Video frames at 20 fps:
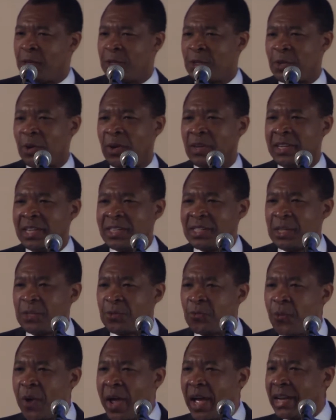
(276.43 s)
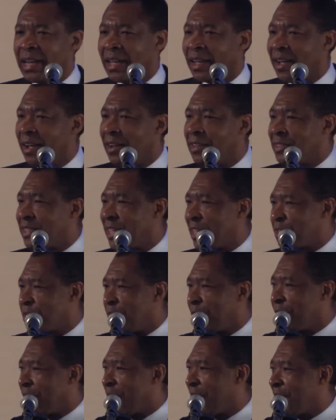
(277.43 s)
So this is where the context
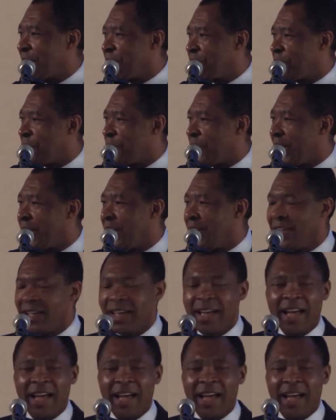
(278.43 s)
of history